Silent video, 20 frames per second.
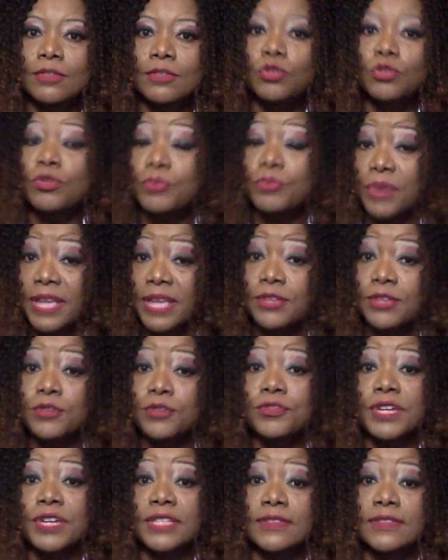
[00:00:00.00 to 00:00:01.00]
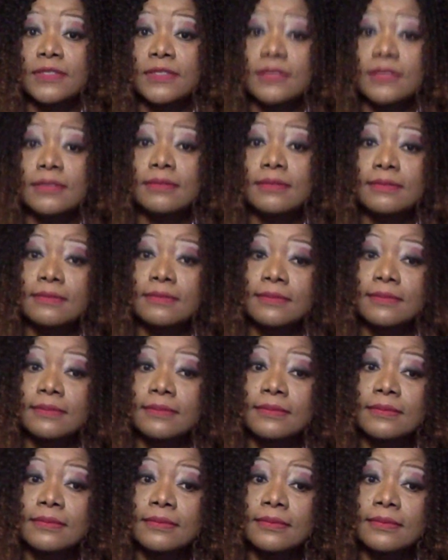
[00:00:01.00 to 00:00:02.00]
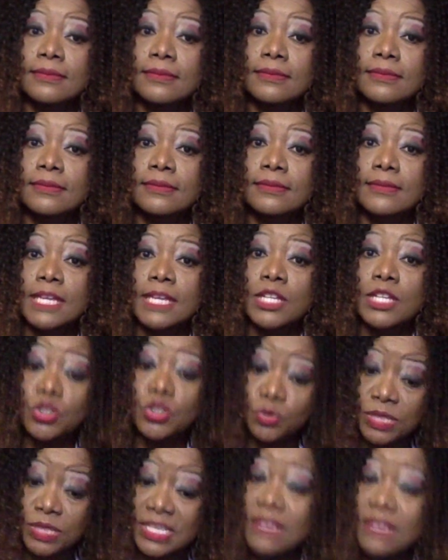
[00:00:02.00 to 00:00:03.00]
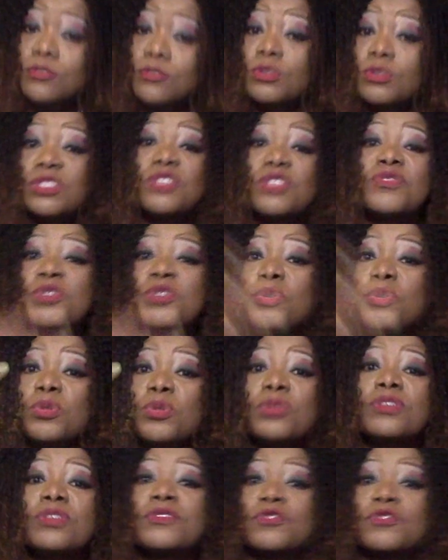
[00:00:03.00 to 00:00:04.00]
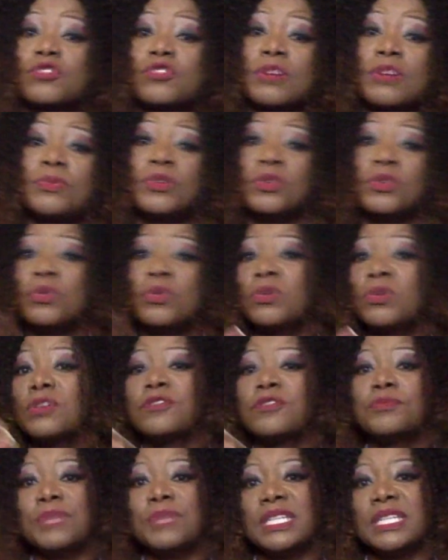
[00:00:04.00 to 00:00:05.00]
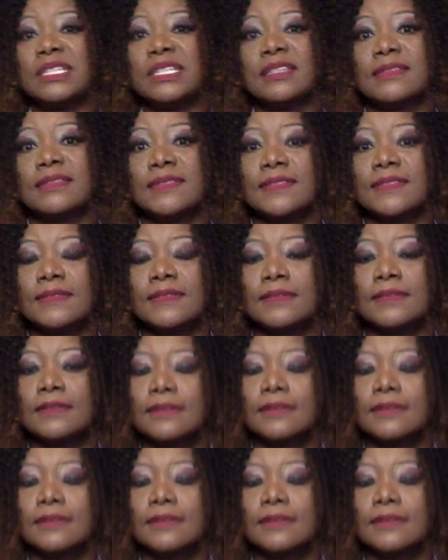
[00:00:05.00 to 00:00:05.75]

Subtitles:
Go prank your friends and you'll save yourself a whole lot of trouble, a whole lot of beatings.